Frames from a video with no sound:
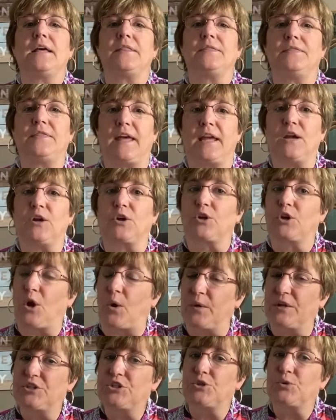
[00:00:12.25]
They are
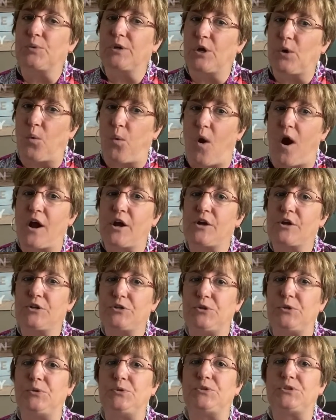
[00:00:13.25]
going to require
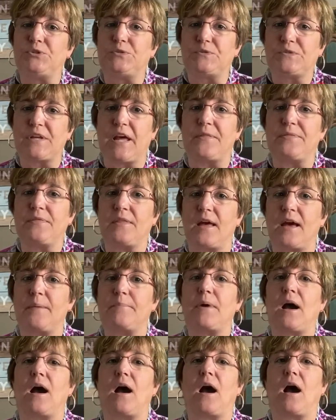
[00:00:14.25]
you to send
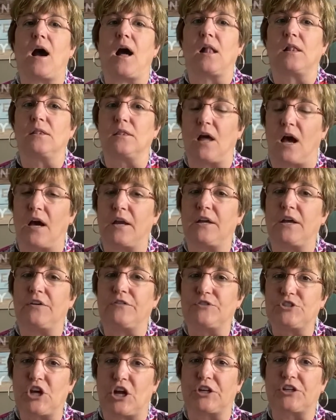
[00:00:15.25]
them a lot
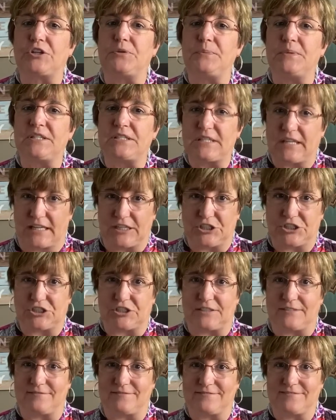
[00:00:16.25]
of
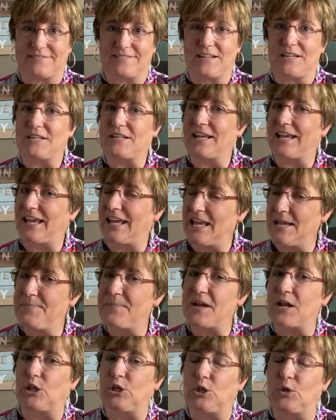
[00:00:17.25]
documentation. Keep
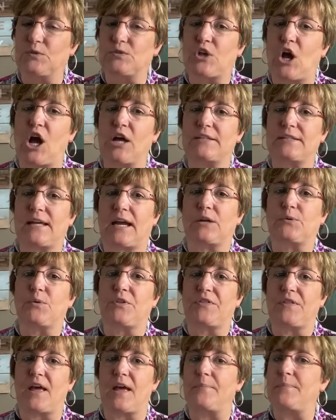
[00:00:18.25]
in close contact
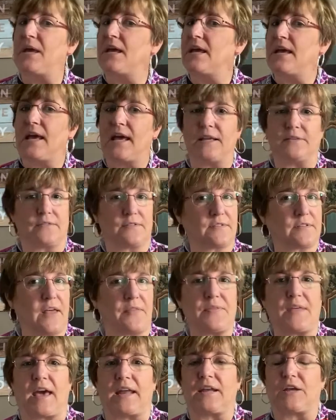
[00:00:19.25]
with them and
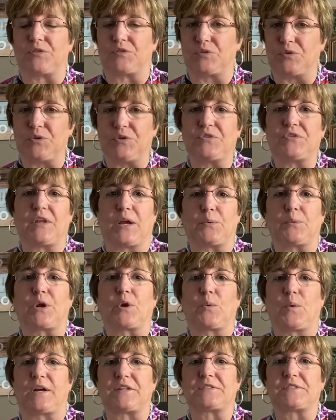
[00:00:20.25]
send that as soon as they
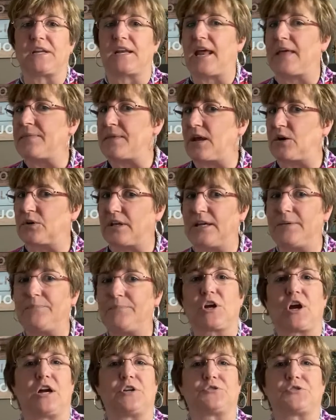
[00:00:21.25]
request it, and that'll keep
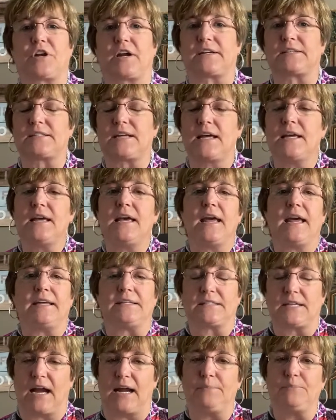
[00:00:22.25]
the contract
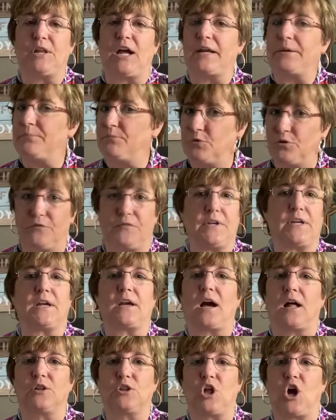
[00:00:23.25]
and timeline
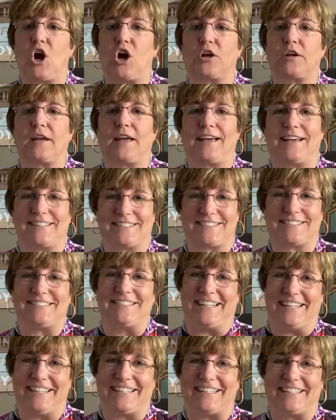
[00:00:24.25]
moving along as
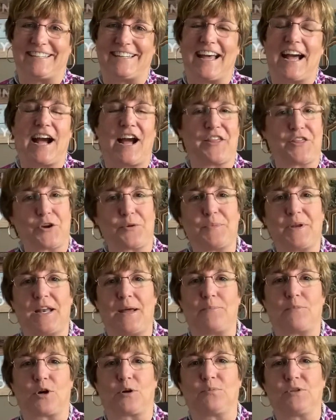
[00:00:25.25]
needed. Hi there, I'm
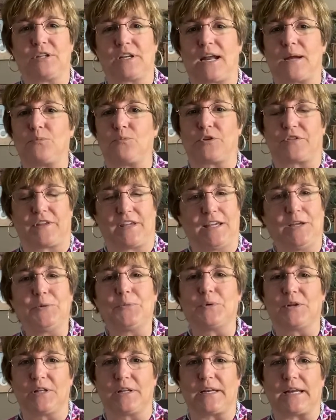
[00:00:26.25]
Annette Marble and I'm with Key
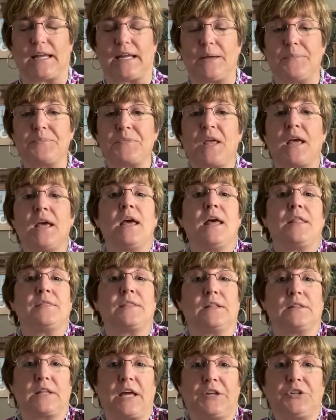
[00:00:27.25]
Realty.
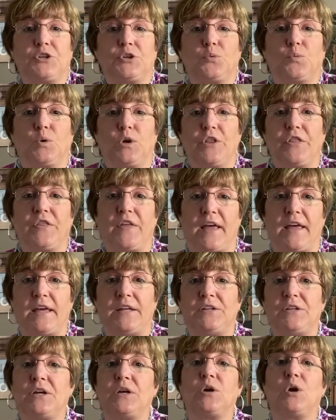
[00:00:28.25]
The lender will
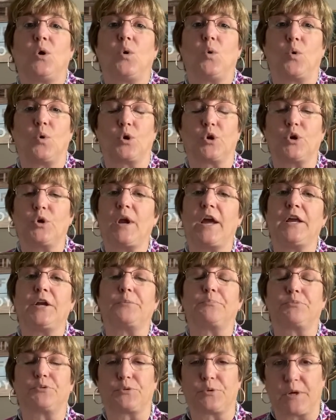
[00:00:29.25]
then order an
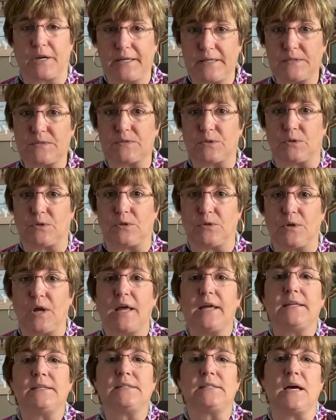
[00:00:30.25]
appraisal
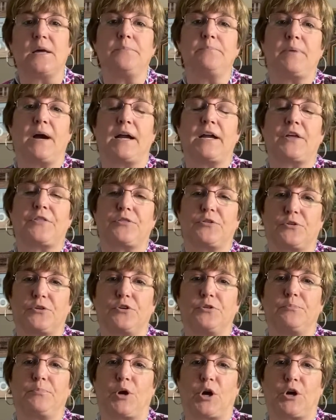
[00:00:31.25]
done by a
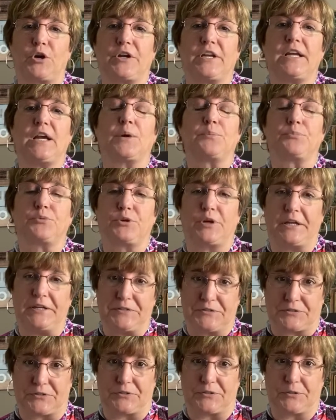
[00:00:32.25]
third-party
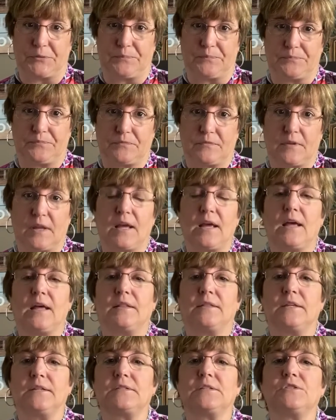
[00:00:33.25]
appraiser.
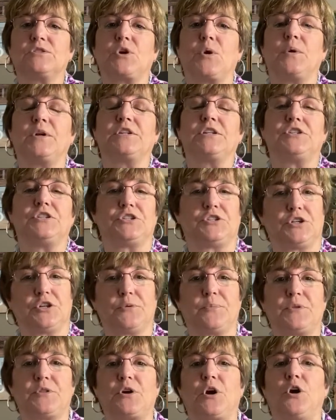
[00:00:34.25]
This is going to
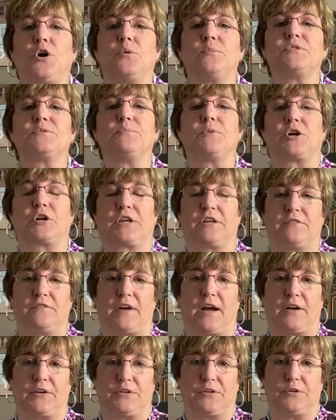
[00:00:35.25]
determine the home's market
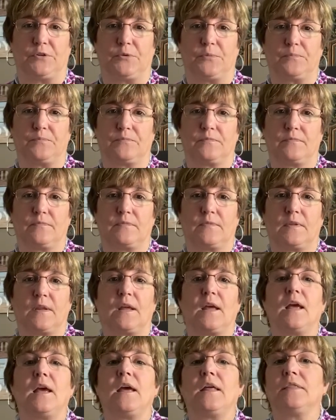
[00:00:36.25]
value.
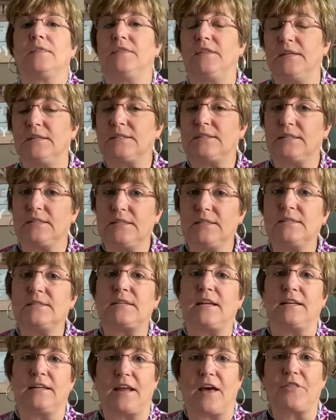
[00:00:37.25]
This is
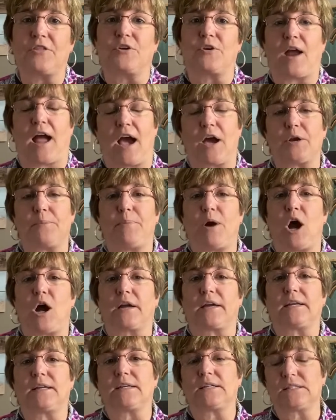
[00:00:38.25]
another
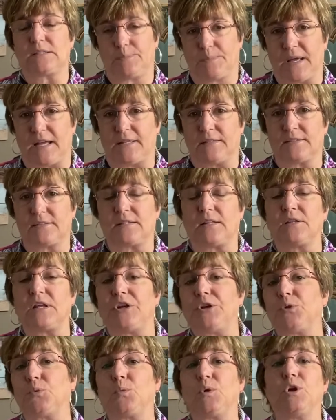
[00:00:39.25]
out-of-pocket expense. The
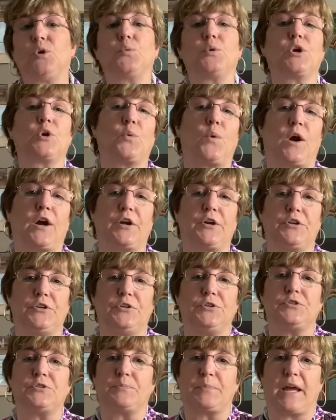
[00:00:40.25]
lender will require
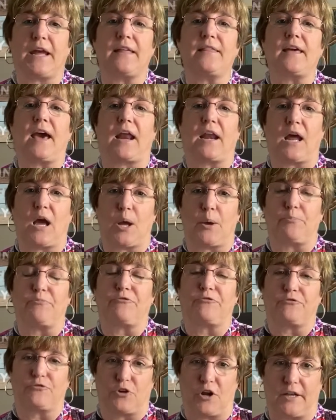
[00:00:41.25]
you to pay that up
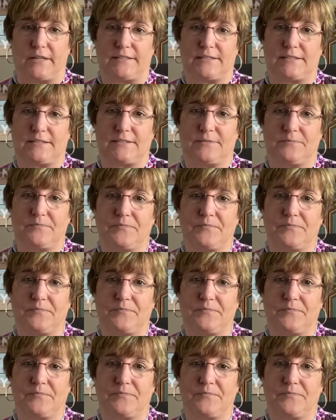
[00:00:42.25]
front.